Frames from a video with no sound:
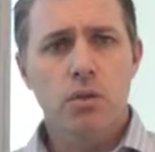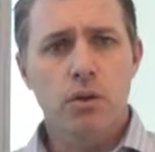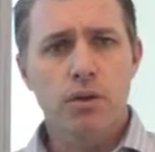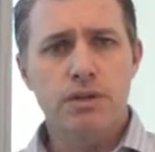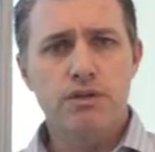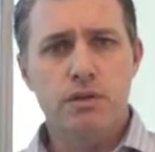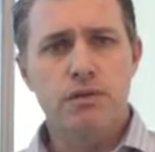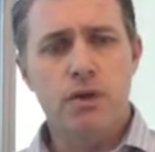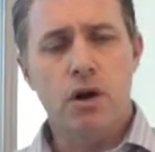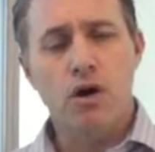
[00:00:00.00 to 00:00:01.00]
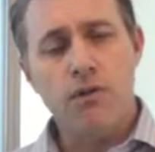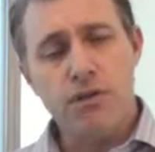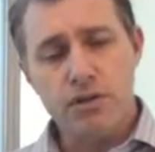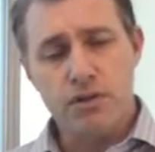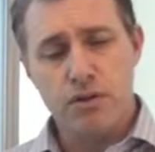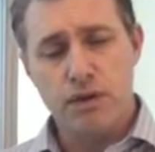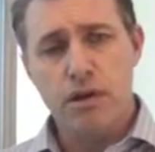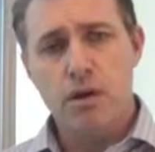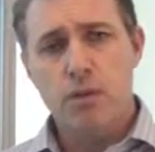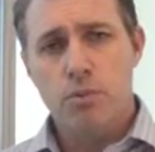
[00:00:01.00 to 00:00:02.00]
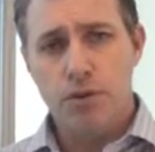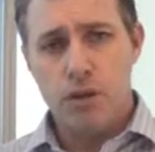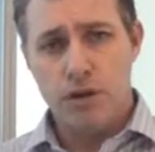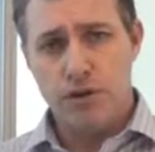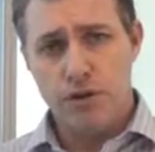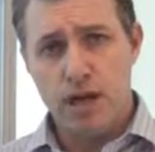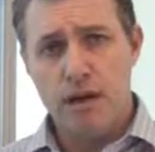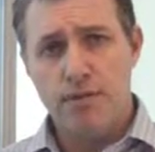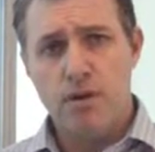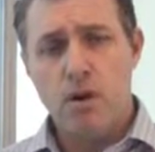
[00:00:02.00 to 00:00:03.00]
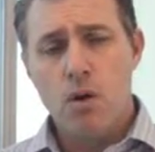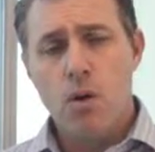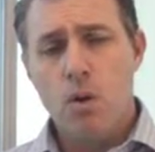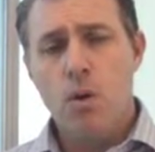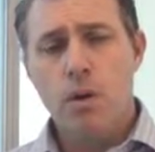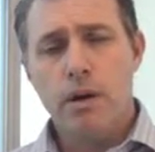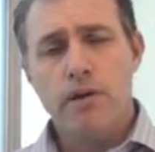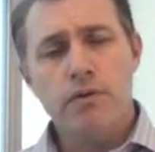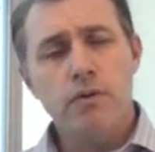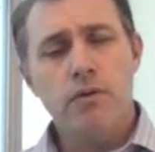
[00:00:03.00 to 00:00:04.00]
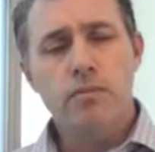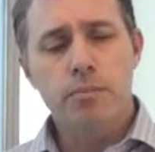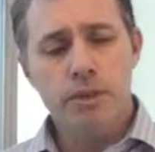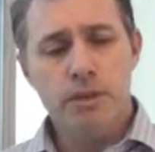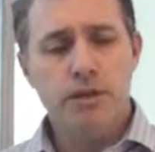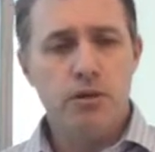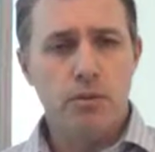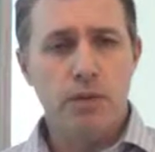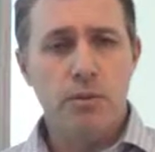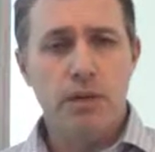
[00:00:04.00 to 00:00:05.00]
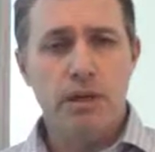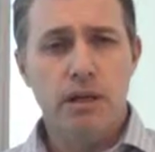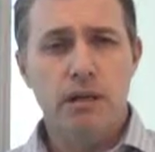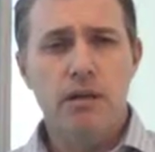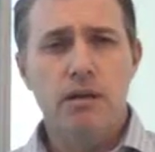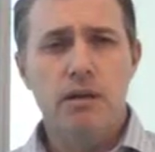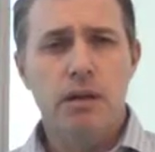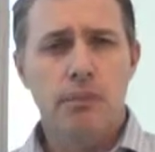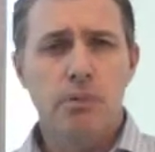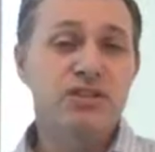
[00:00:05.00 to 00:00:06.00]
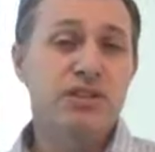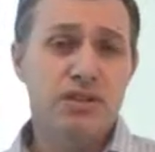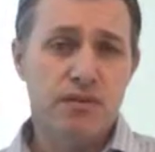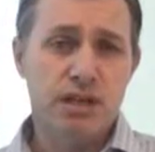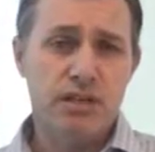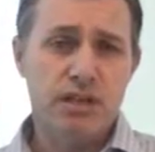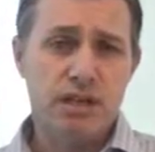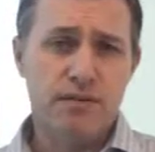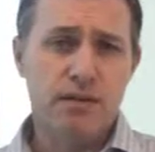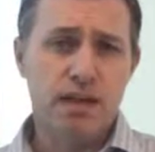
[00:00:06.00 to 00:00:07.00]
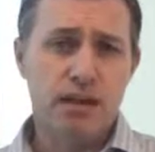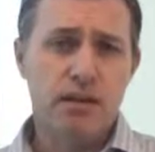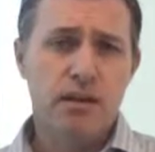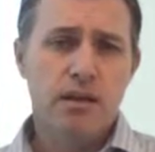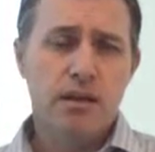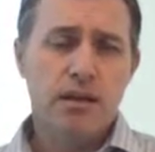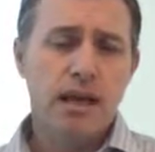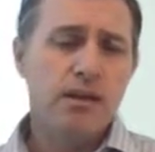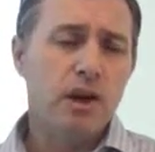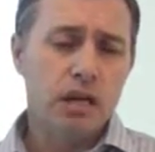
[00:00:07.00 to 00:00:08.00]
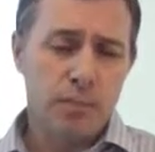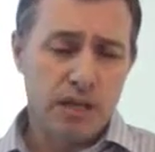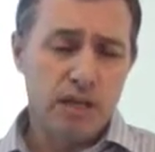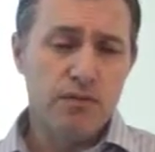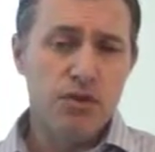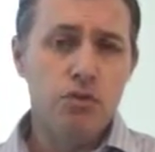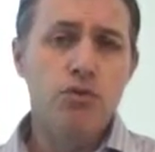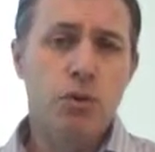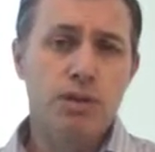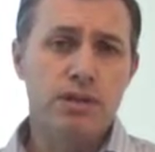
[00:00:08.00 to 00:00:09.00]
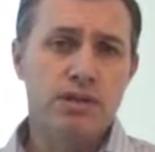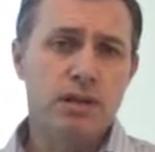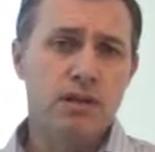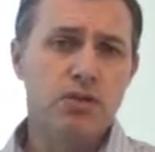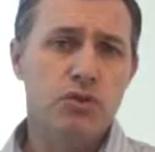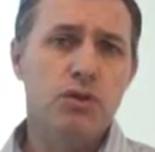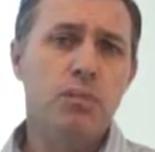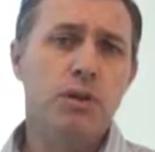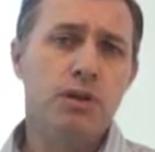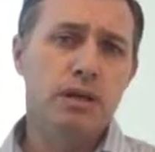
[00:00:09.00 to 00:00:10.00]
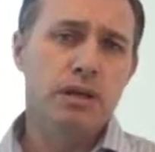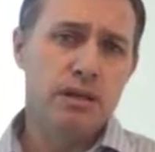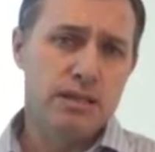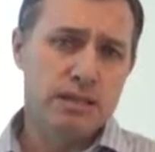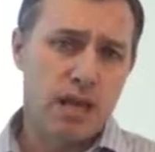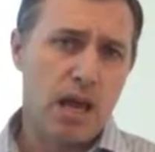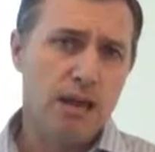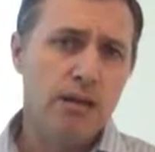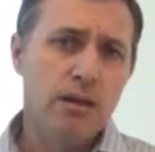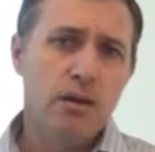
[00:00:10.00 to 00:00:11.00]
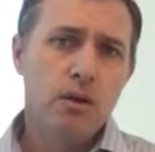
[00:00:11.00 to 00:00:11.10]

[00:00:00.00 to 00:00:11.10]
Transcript: would only serve to artificially prolong your life. Or if you've been determined to be in a persistent vegetative state. That document gives you choices. It gives you the ability to decide